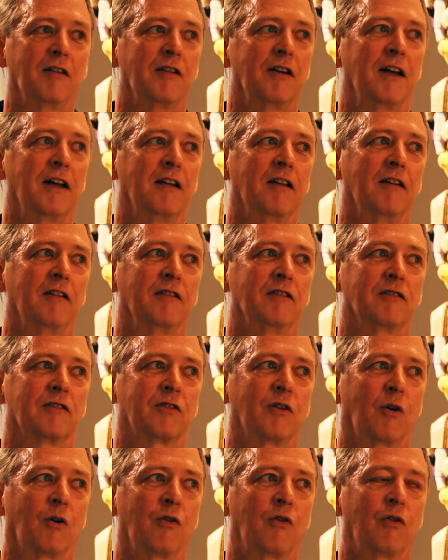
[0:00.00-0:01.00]
And
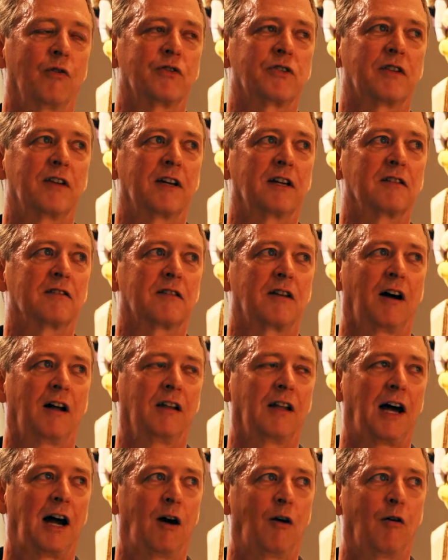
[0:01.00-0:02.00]
so those things
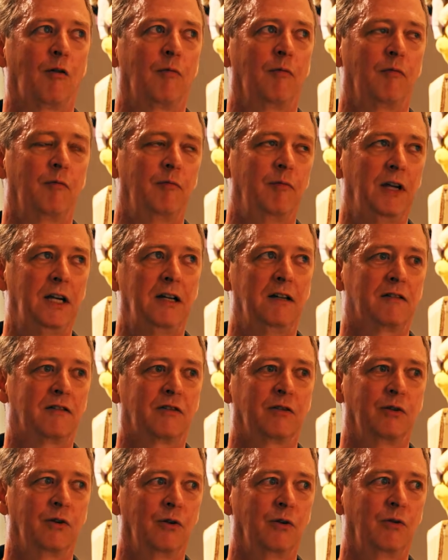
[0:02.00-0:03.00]
allow me
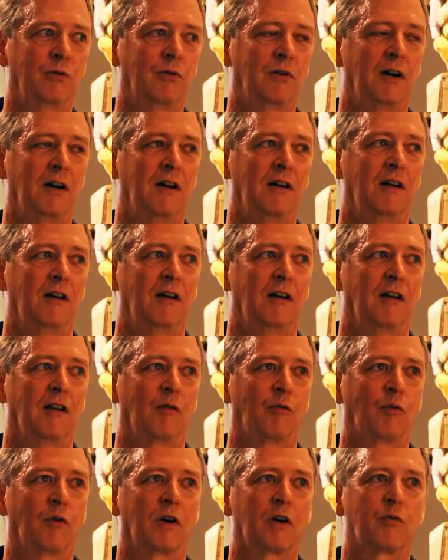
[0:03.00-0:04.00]
to
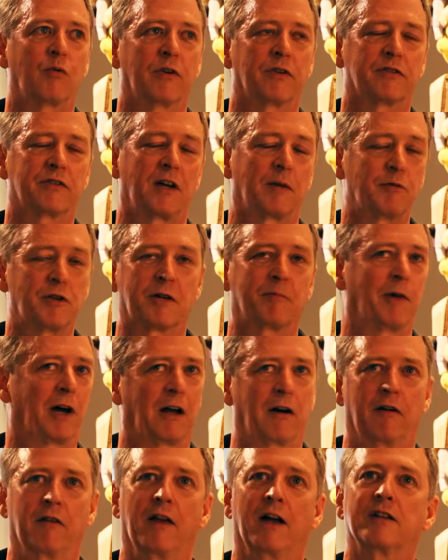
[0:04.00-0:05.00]
work with subject
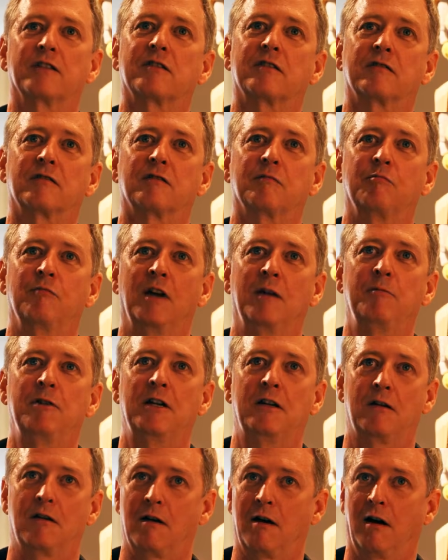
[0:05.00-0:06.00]
matter that's maybe
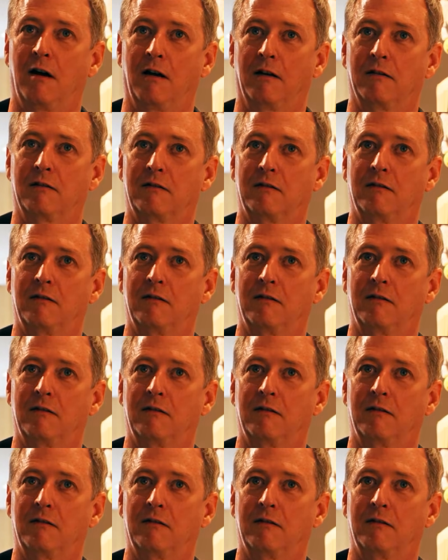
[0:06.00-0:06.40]
not